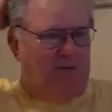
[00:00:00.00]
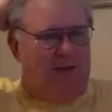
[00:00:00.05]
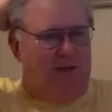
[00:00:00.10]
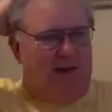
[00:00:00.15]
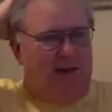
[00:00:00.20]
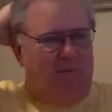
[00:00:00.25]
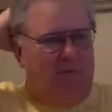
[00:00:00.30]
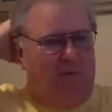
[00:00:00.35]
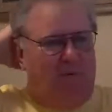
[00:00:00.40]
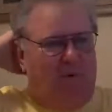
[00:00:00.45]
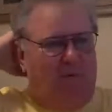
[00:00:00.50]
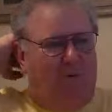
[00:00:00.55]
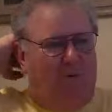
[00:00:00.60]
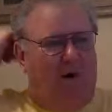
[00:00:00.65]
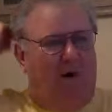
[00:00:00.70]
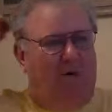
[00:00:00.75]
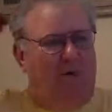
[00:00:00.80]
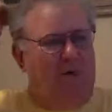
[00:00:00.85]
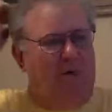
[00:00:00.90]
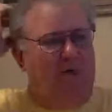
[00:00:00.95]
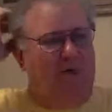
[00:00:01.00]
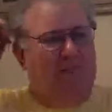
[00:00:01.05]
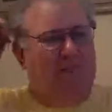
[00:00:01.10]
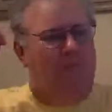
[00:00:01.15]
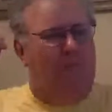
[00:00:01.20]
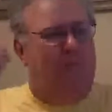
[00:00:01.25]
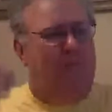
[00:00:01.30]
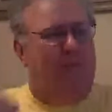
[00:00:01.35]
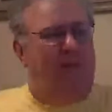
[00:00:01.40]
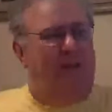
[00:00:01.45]
so I didn't want to walk.
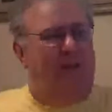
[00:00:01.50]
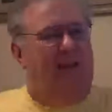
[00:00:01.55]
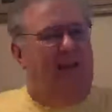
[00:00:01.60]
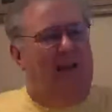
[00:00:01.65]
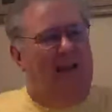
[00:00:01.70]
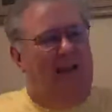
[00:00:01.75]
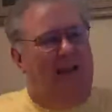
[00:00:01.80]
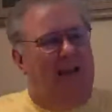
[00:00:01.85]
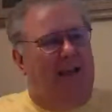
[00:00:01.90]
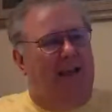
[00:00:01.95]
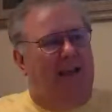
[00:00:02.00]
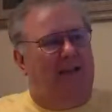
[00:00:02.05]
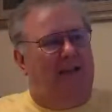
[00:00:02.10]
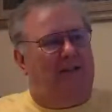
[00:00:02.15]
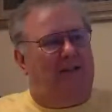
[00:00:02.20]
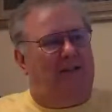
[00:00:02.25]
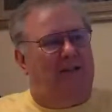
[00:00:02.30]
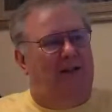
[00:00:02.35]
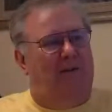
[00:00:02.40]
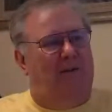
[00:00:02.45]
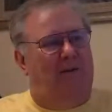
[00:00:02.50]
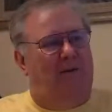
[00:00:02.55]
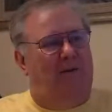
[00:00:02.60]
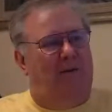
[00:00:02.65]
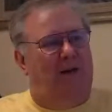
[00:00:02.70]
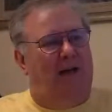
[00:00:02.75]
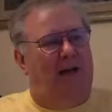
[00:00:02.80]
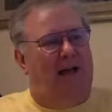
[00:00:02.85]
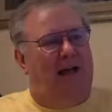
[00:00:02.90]
So